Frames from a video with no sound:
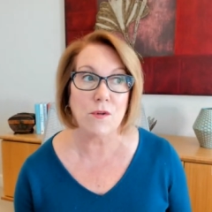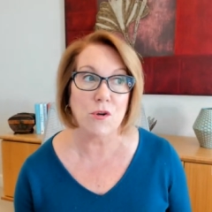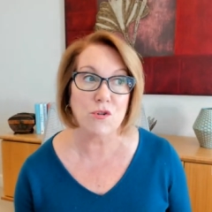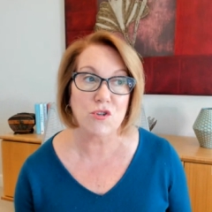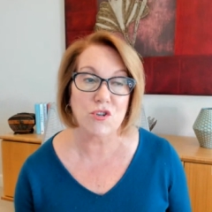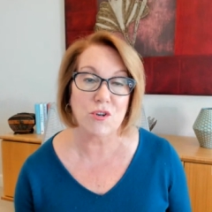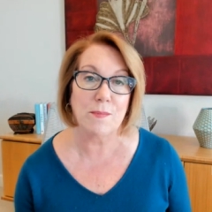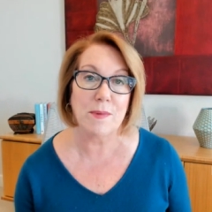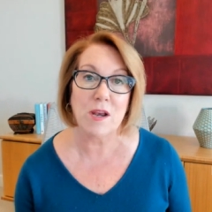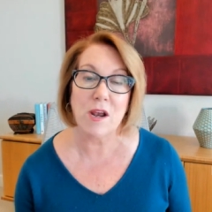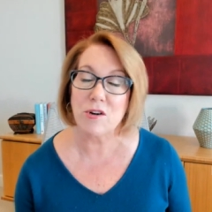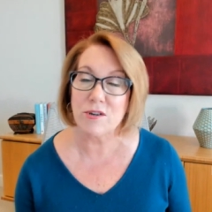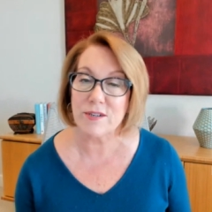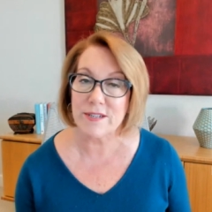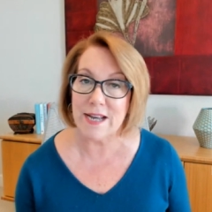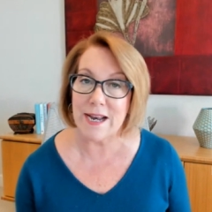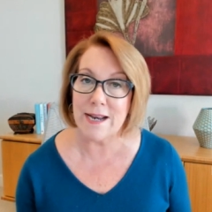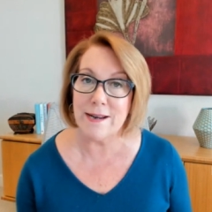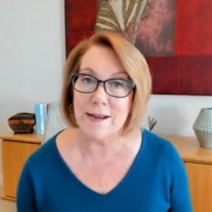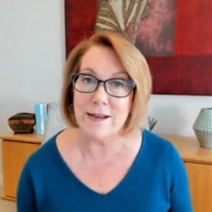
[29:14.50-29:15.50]
you should be
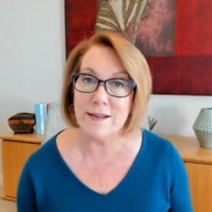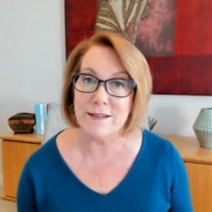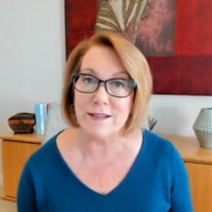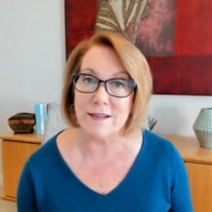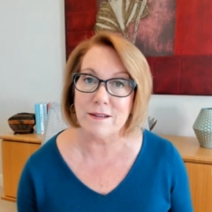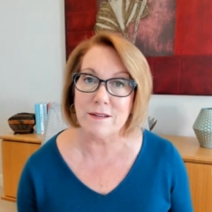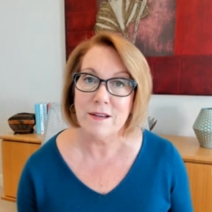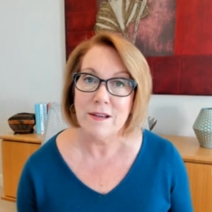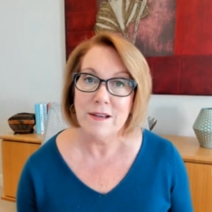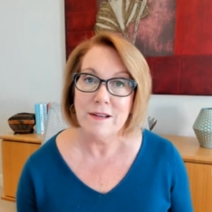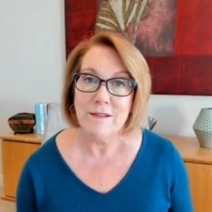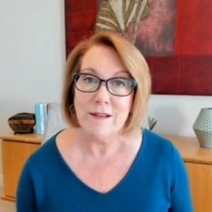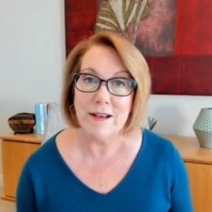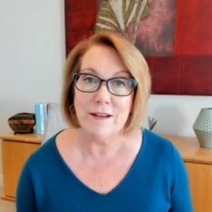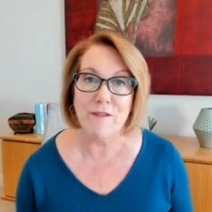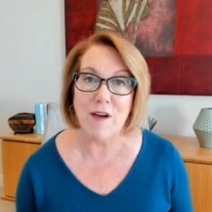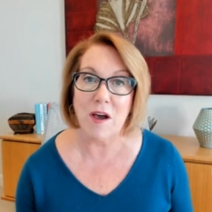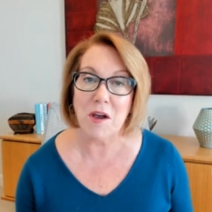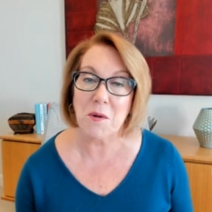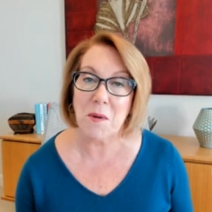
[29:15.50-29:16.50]
entertaining to
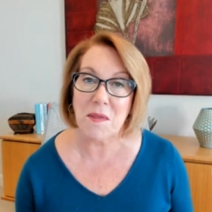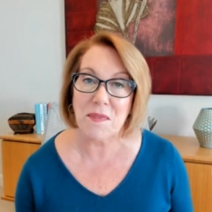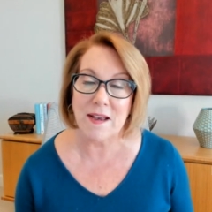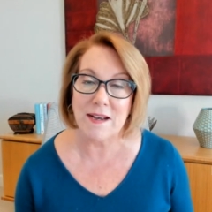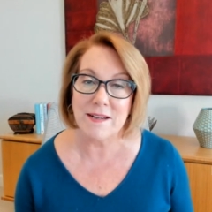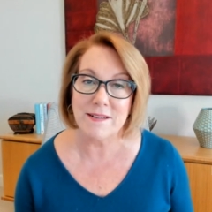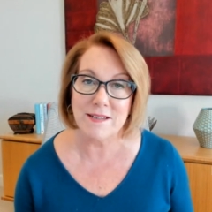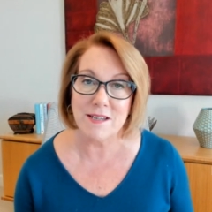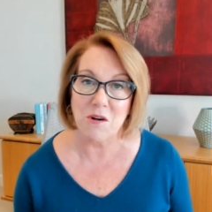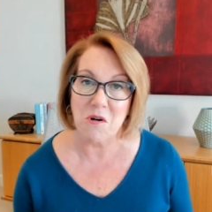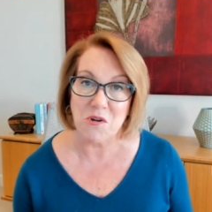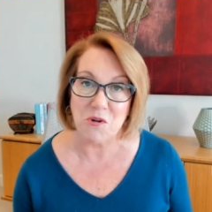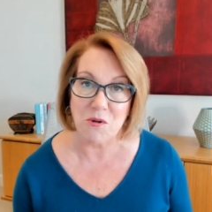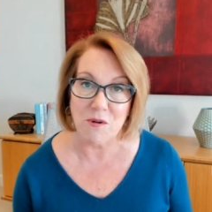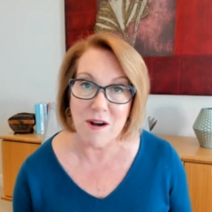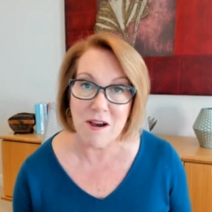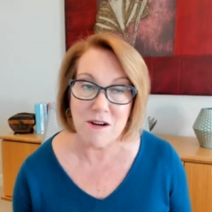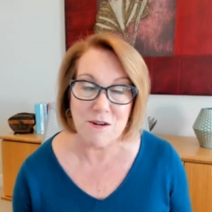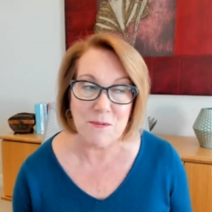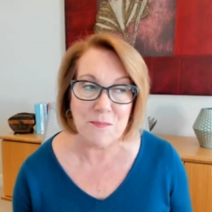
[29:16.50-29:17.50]
evaluate the idea on
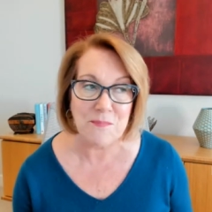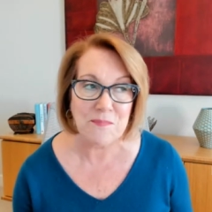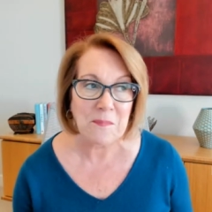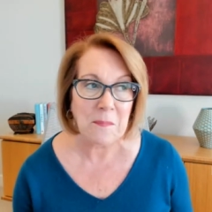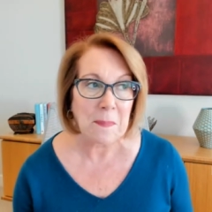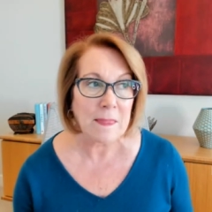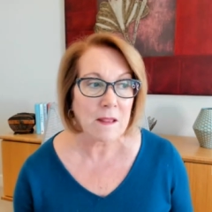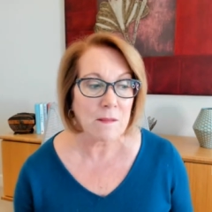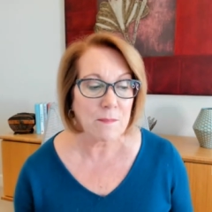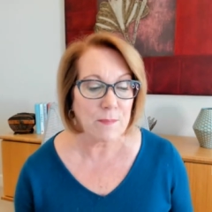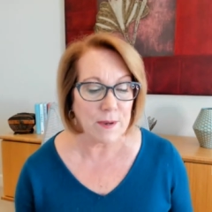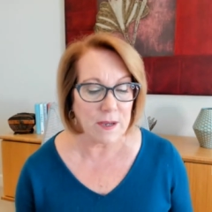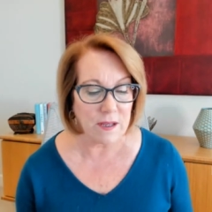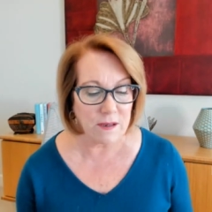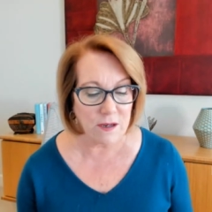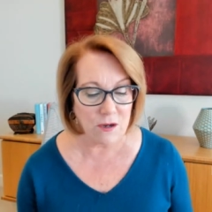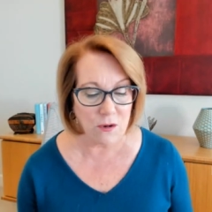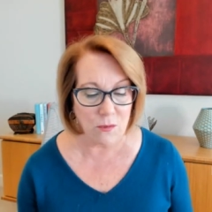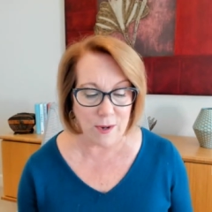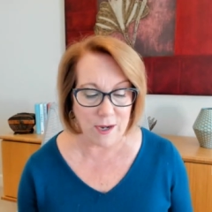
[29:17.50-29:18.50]
your own,
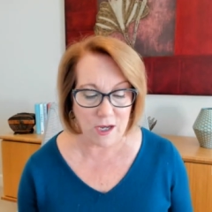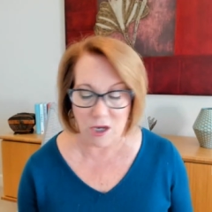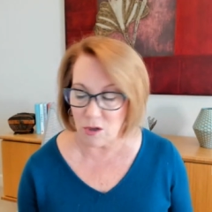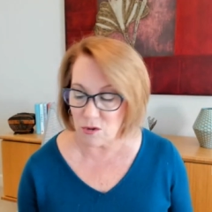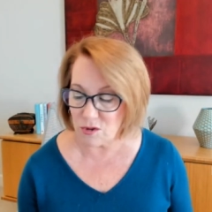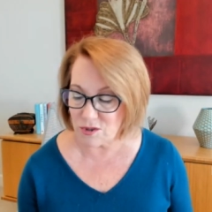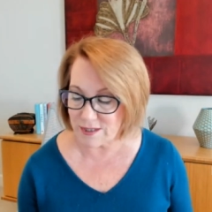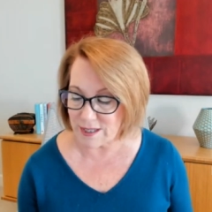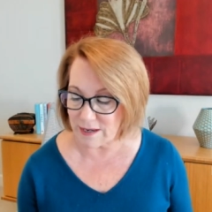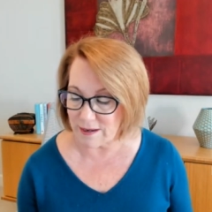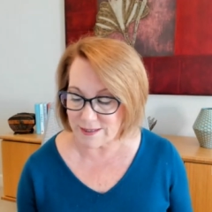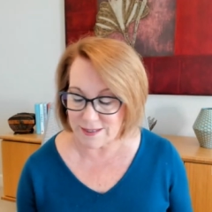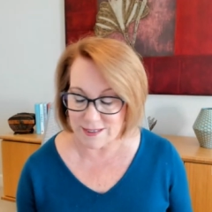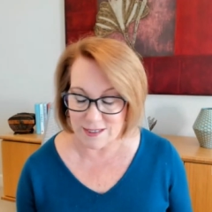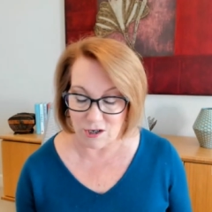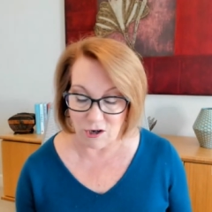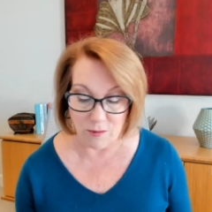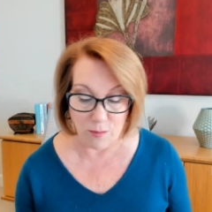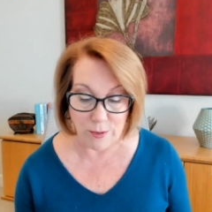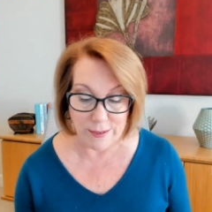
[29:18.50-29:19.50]
but you don't want a coach saying it's a
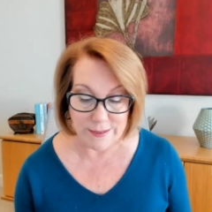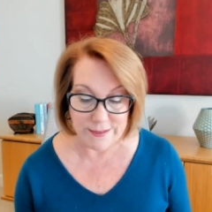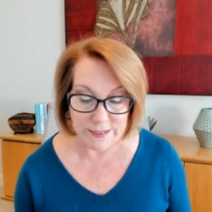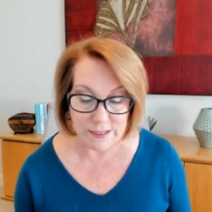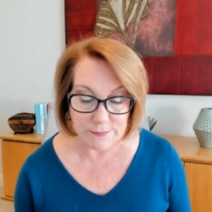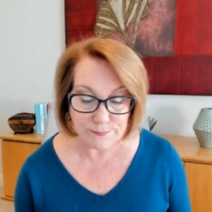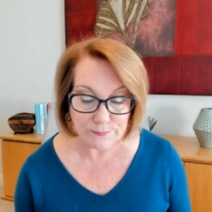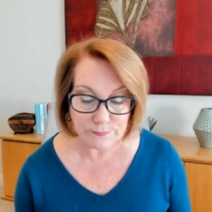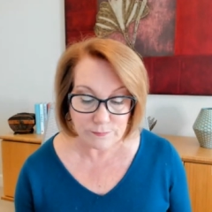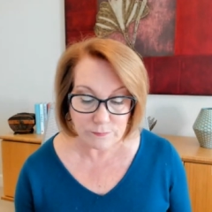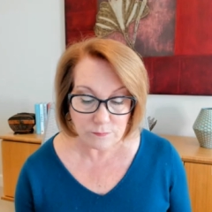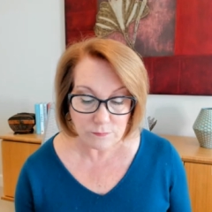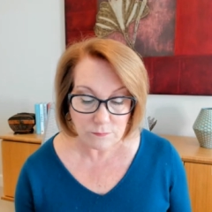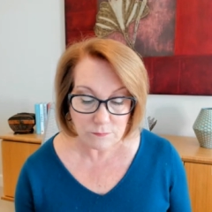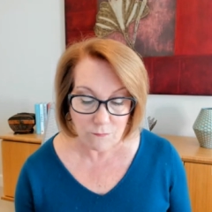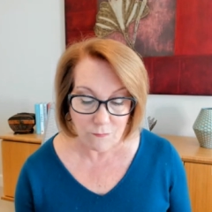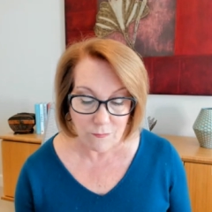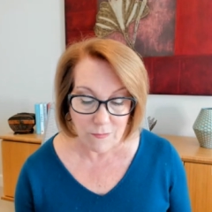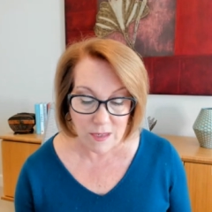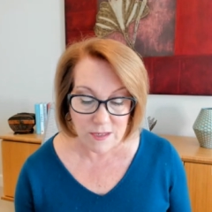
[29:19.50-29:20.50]
terrible idea.
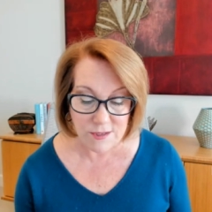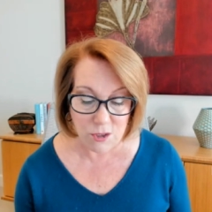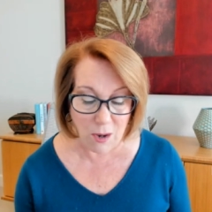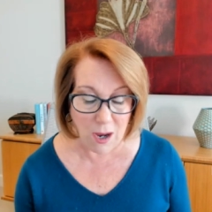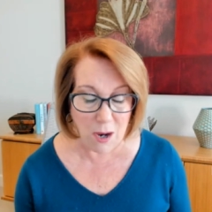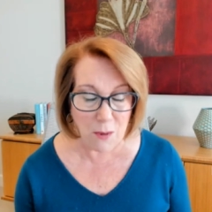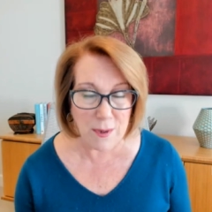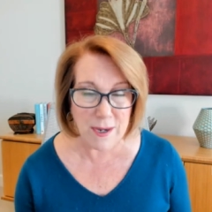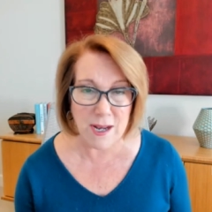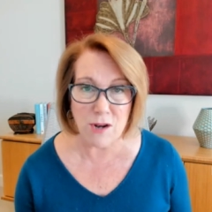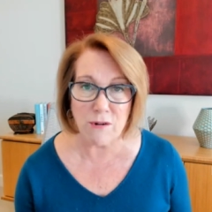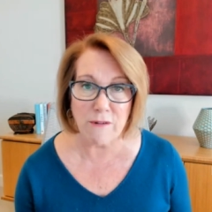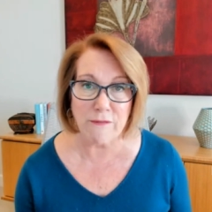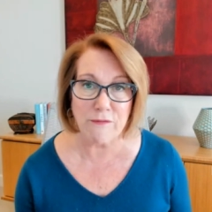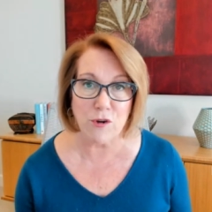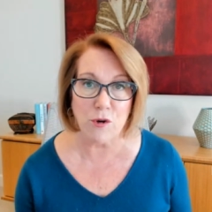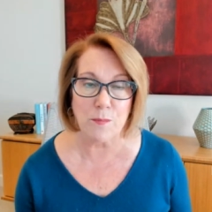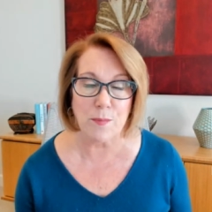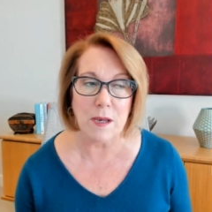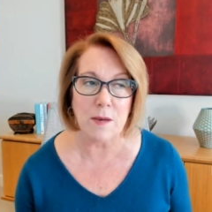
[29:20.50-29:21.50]
So I would
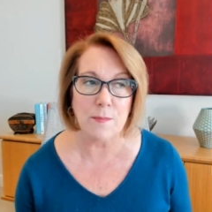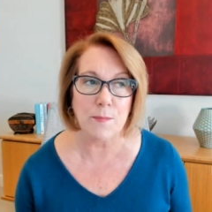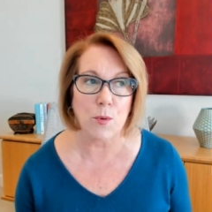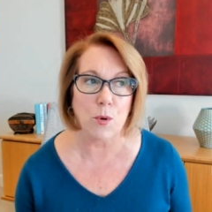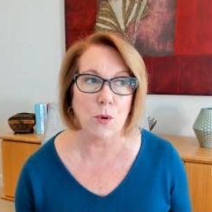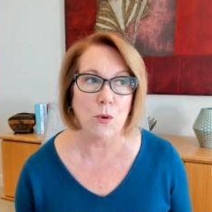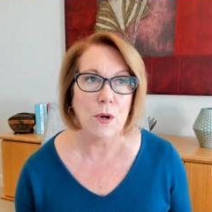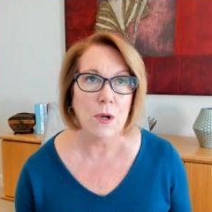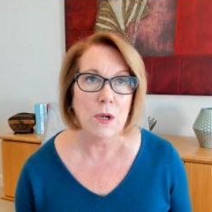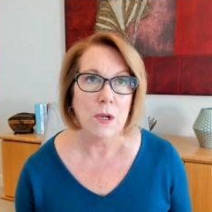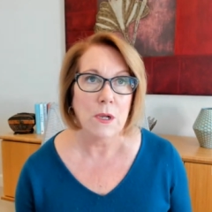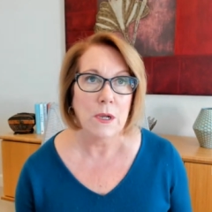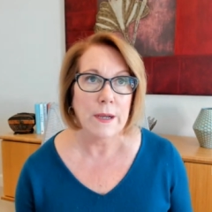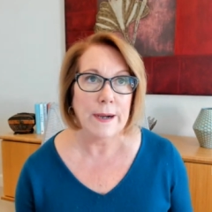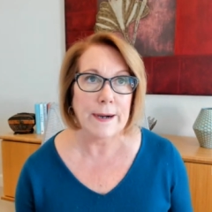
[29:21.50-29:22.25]
interview people.